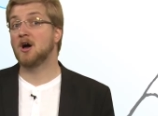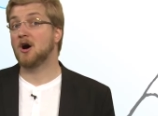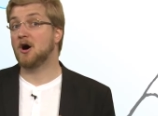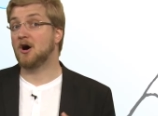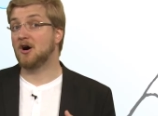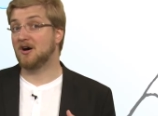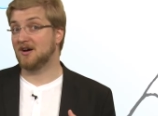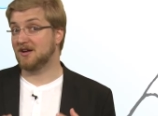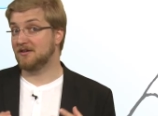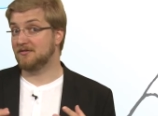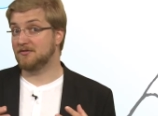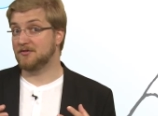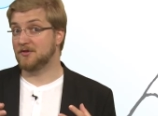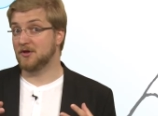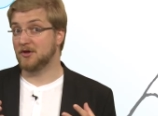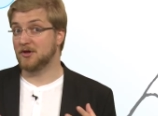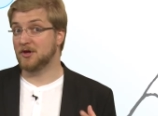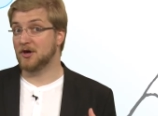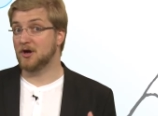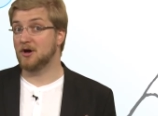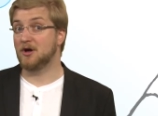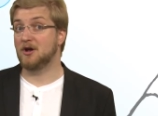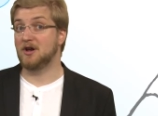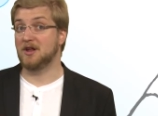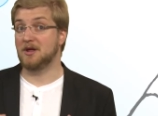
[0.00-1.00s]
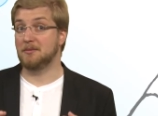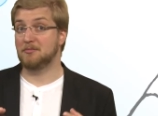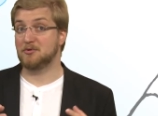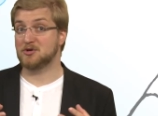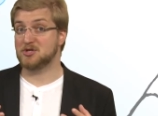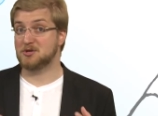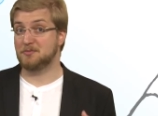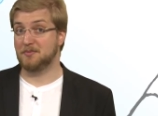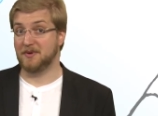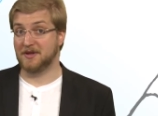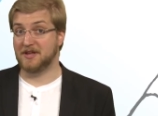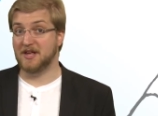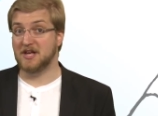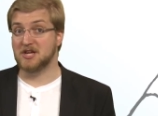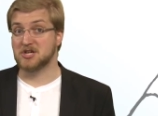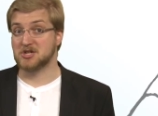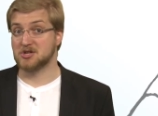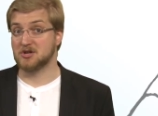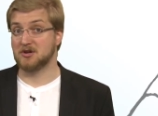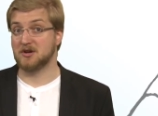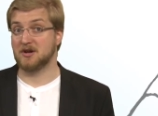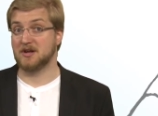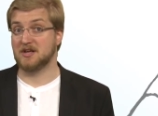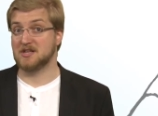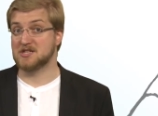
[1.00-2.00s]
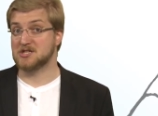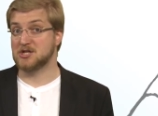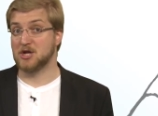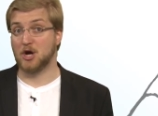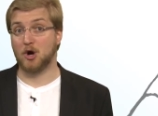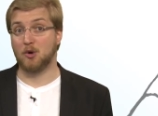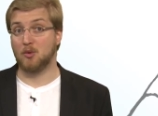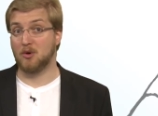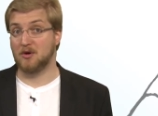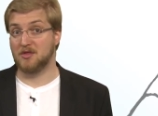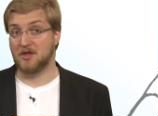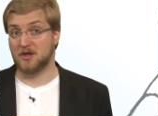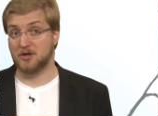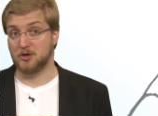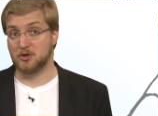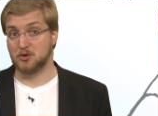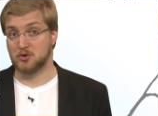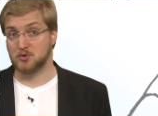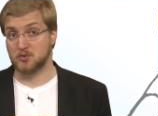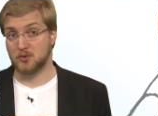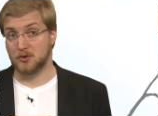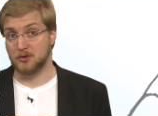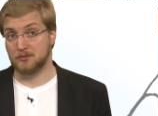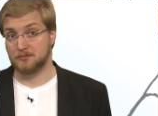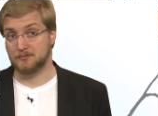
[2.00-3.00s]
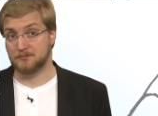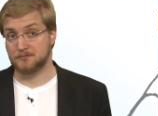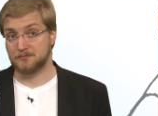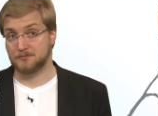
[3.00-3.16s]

or if the yearly precipitation is lower than usual.